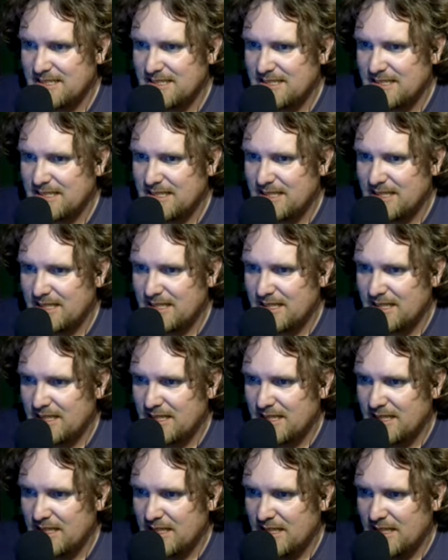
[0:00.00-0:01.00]

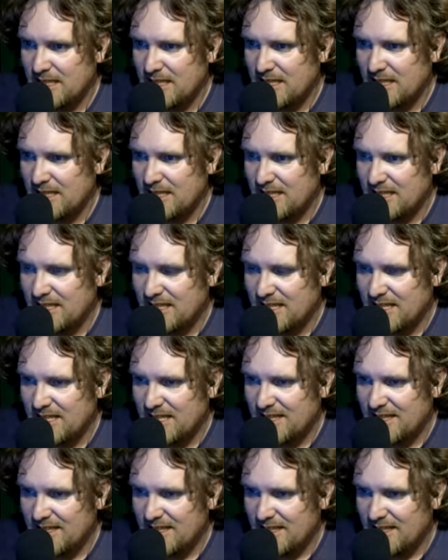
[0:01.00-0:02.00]

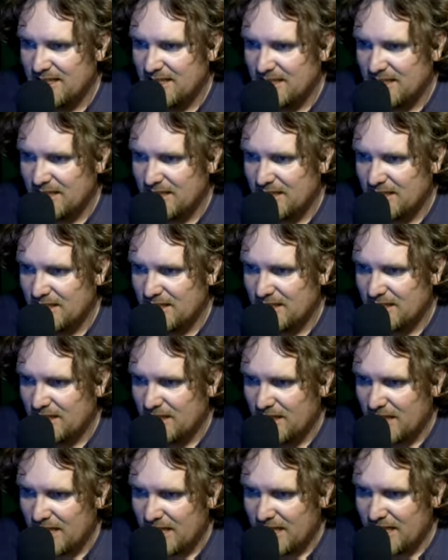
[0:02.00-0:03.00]

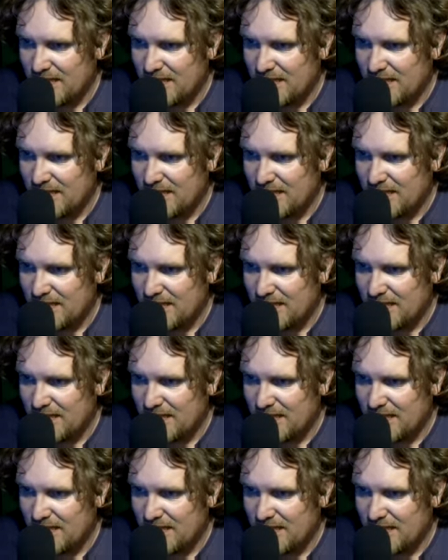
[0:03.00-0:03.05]
[no speech]